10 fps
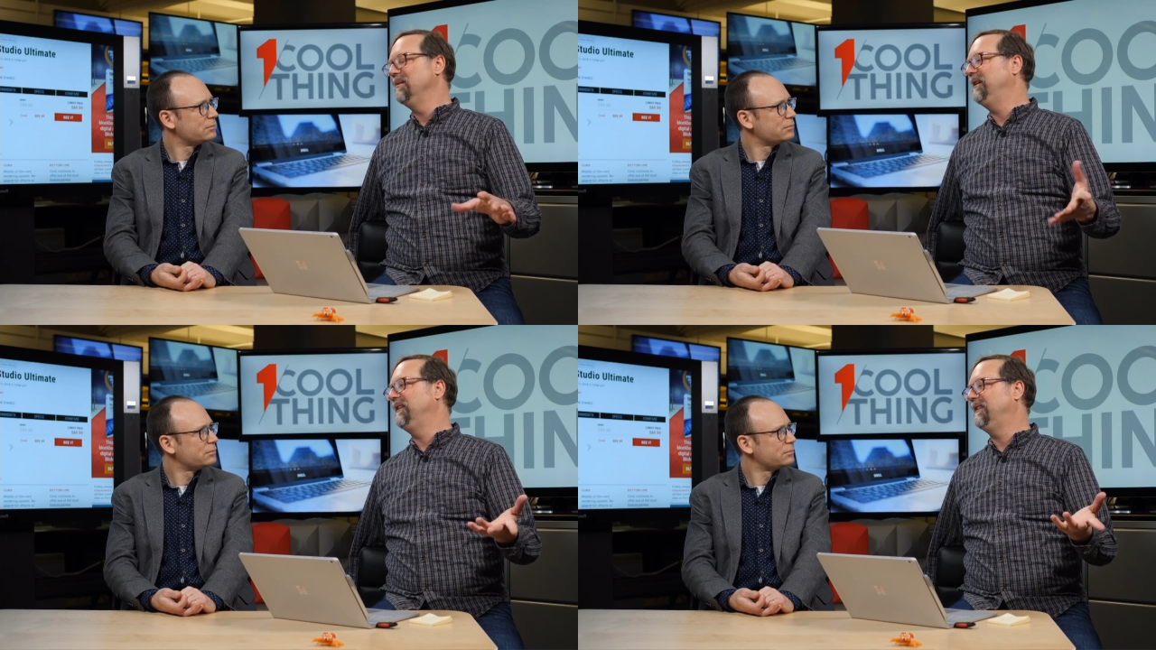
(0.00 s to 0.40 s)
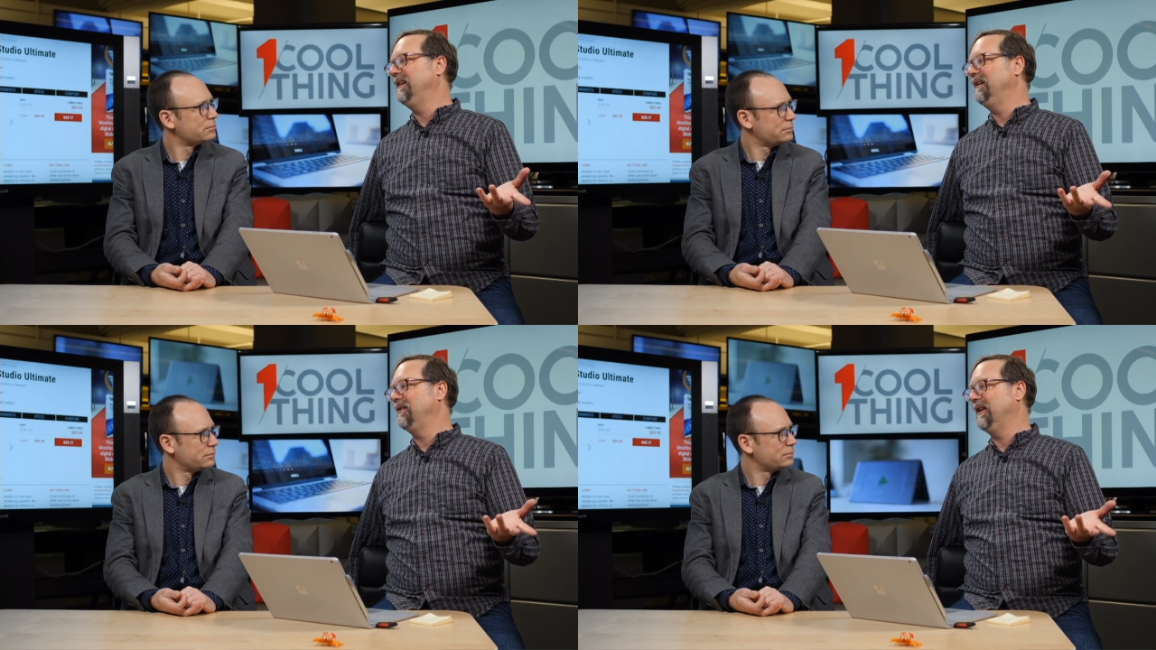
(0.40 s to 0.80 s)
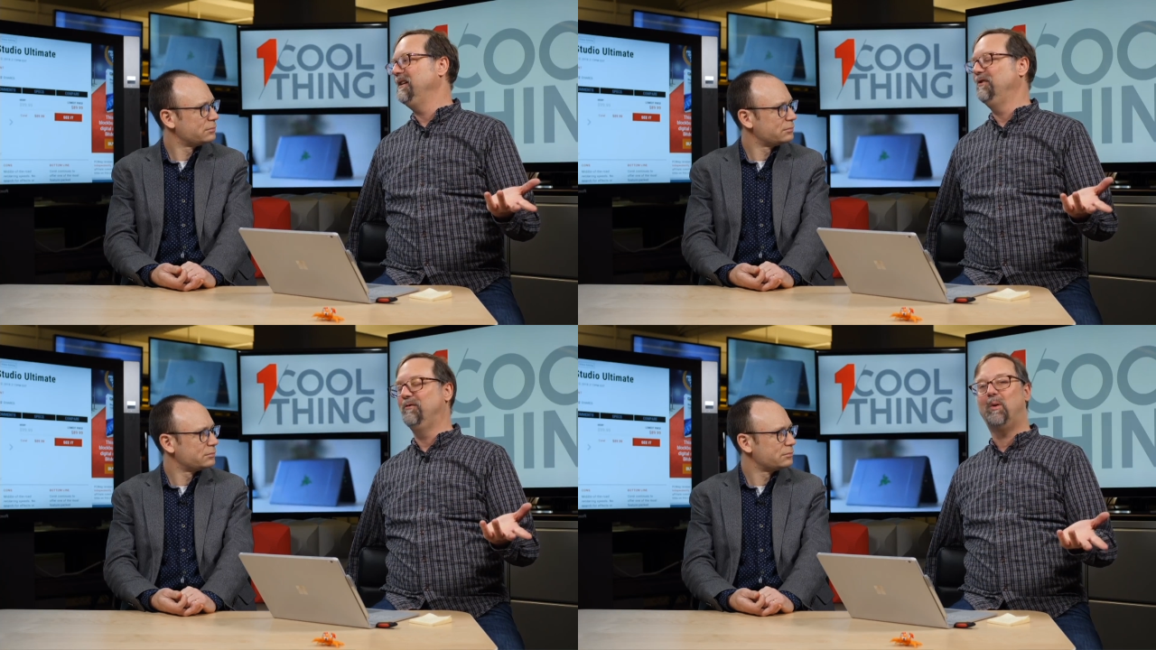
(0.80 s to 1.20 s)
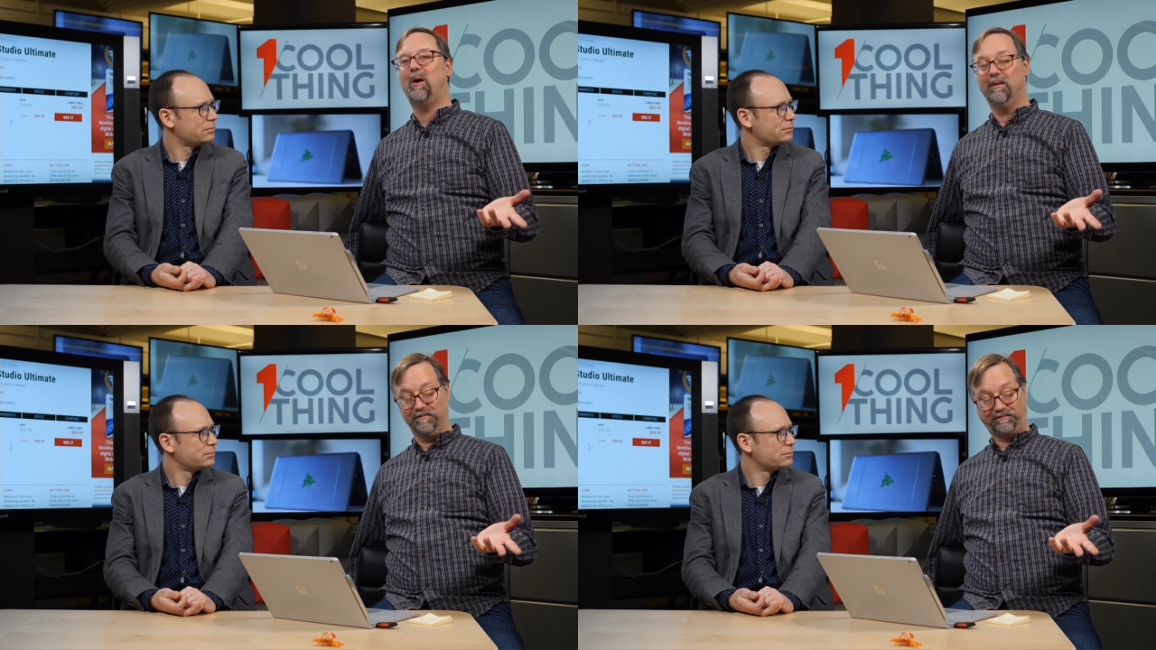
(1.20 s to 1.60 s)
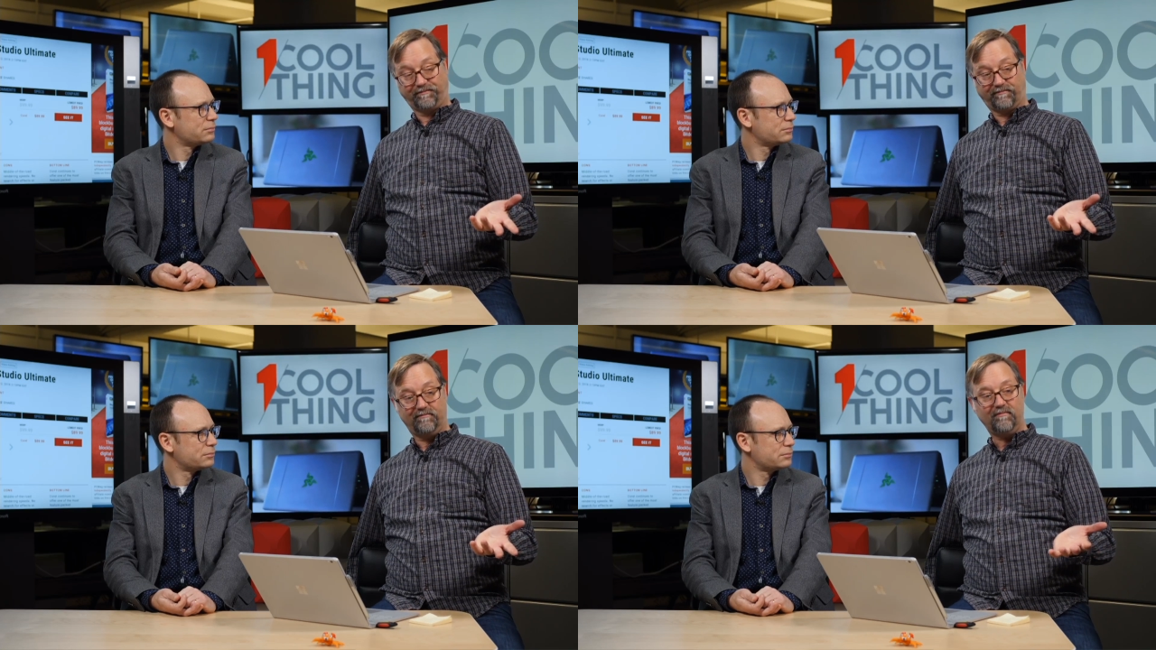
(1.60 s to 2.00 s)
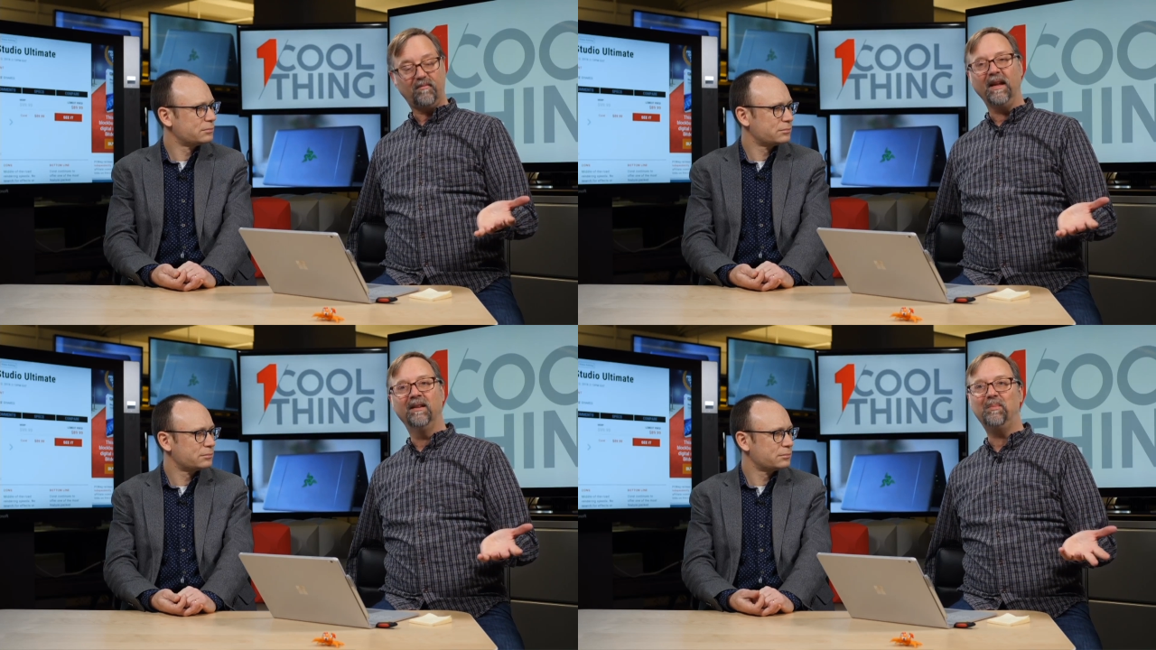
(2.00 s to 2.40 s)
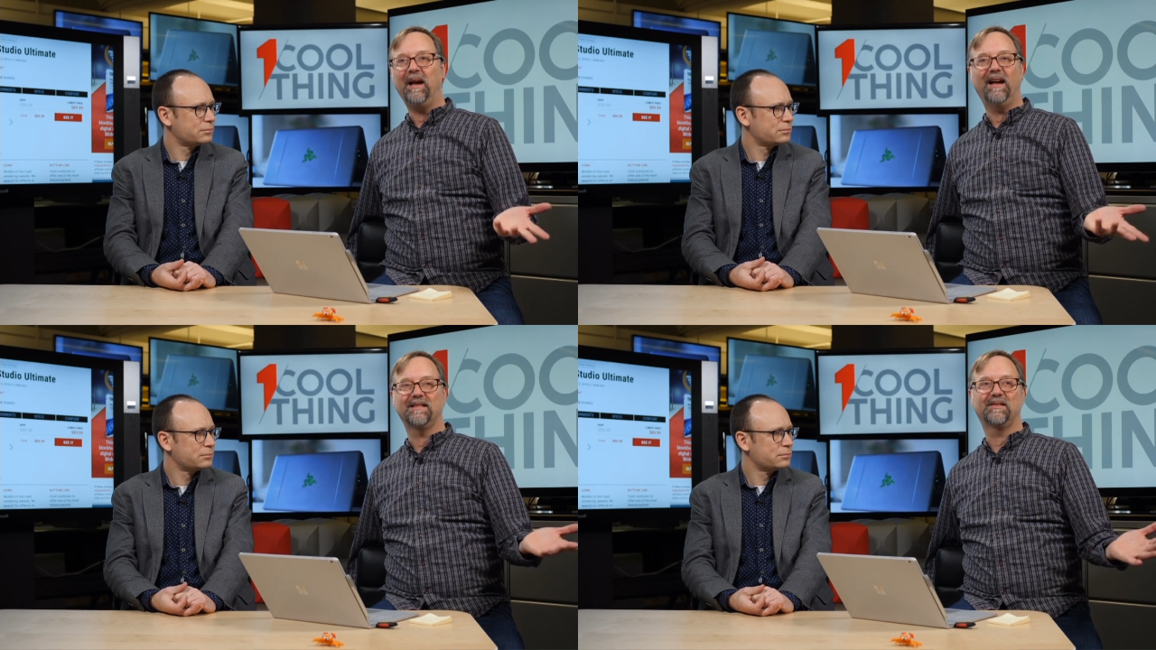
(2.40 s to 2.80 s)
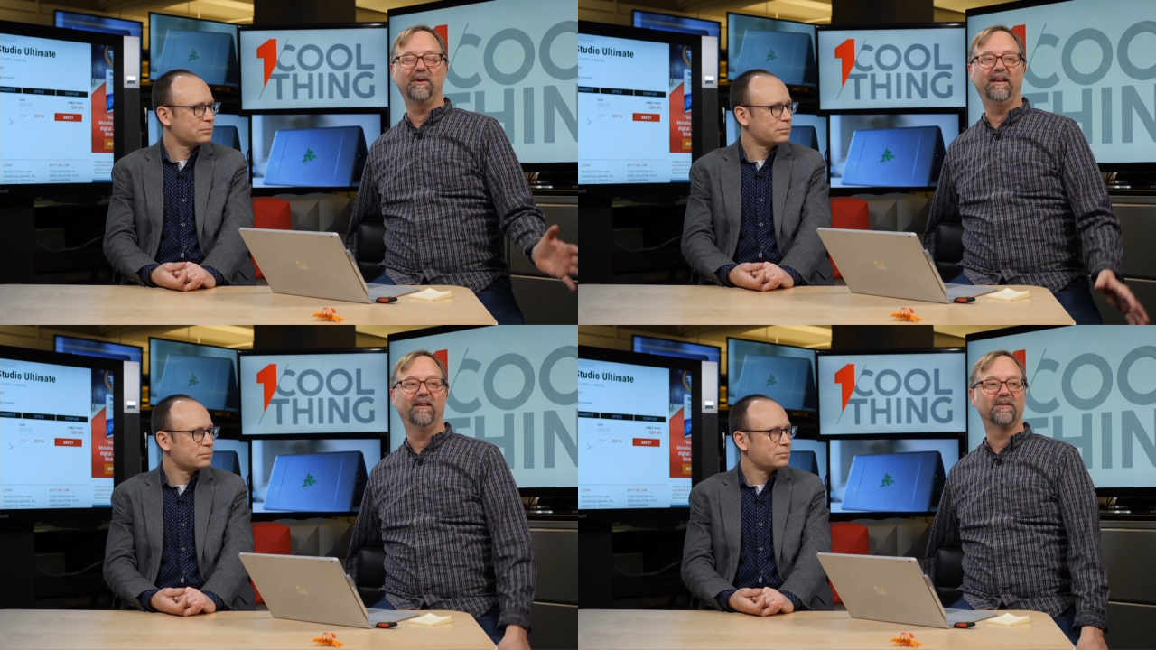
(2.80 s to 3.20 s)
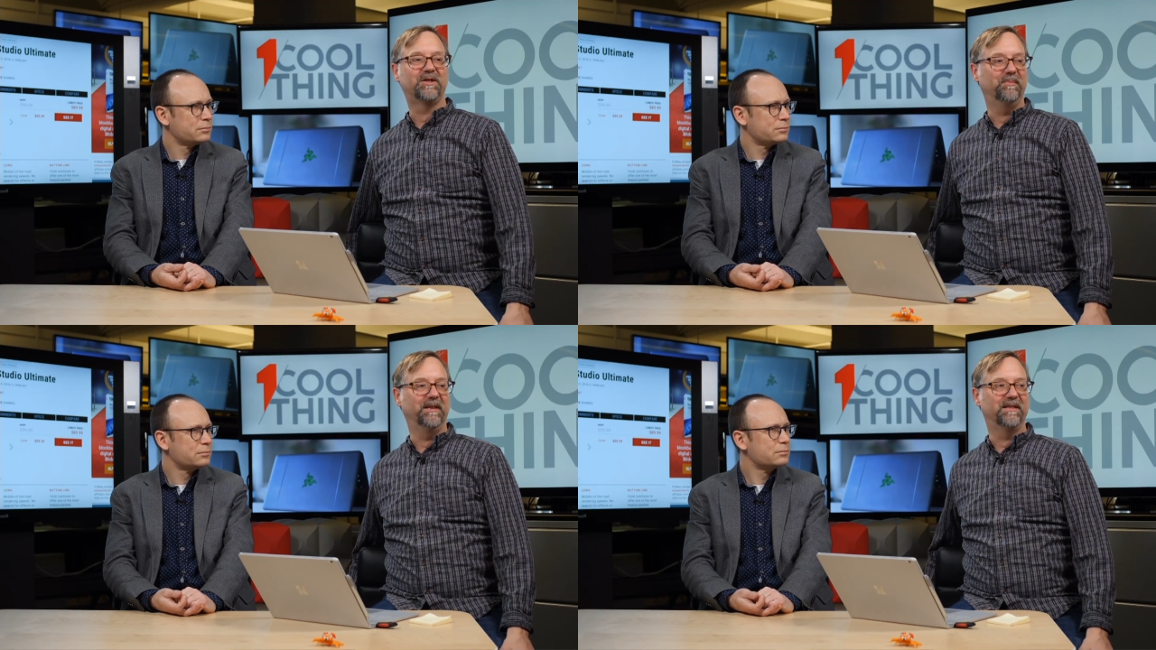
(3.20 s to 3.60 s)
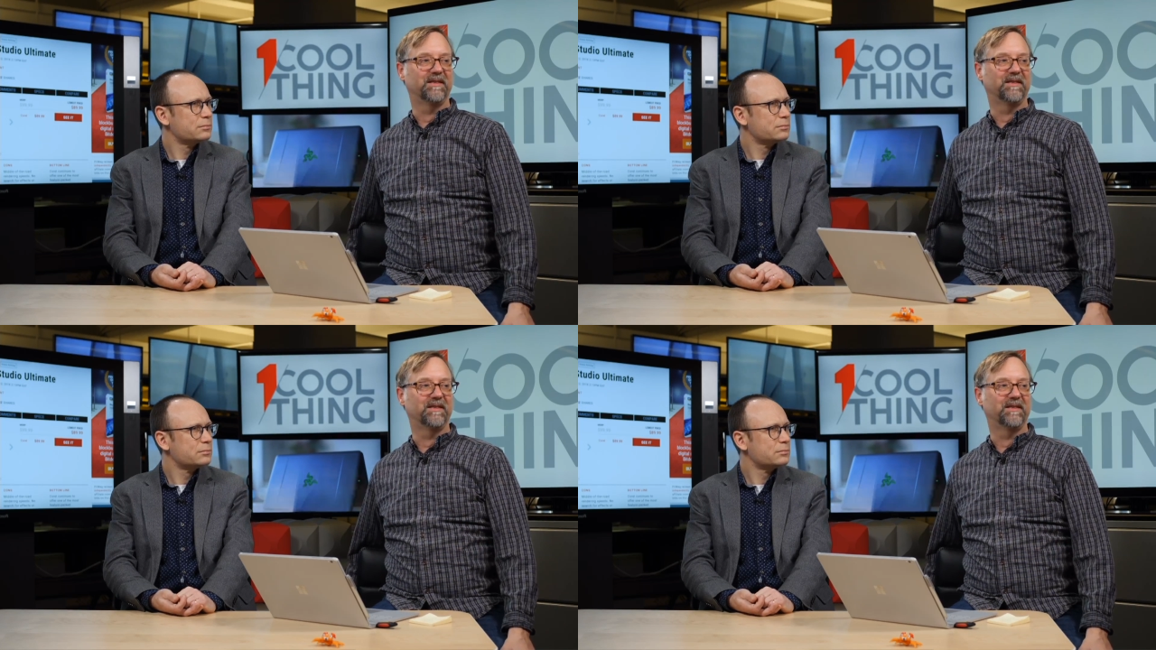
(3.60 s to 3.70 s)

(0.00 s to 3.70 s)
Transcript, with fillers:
Speaker 1: PC that you've bought in the past 3 years should be